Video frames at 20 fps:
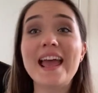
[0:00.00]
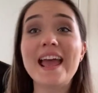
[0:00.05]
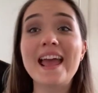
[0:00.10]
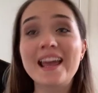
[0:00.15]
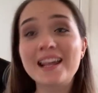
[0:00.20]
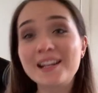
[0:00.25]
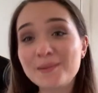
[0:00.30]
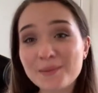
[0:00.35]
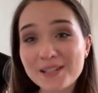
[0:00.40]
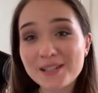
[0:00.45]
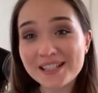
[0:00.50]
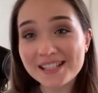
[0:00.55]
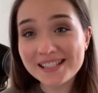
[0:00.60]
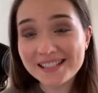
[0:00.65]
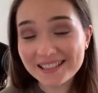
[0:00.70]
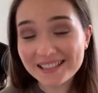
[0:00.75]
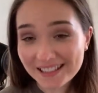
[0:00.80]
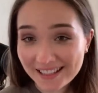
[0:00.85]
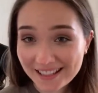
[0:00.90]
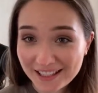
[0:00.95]

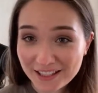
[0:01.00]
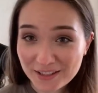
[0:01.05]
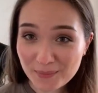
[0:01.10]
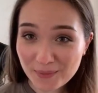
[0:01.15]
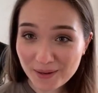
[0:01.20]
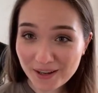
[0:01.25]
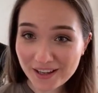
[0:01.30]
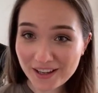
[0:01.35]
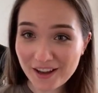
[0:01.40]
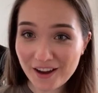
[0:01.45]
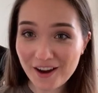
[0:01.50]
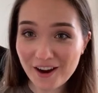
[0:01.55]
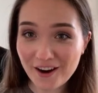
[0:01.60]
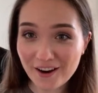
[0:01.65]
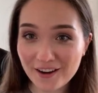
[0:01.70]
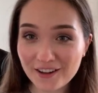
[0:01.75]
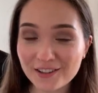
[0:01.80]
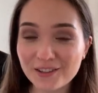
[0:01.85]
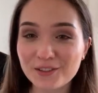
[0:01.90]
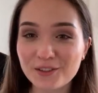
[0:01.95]
admins in my
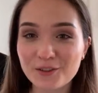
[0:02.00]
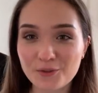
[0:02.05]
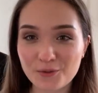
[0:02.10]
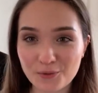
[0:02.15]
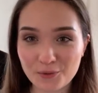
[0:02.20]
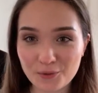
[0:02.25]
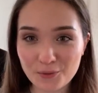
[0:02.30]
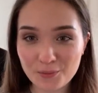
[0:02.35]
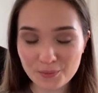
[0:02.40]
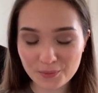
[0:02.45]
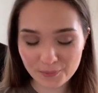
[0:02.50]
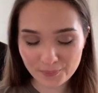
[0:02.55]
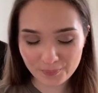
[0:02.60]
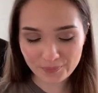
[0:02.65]
art group.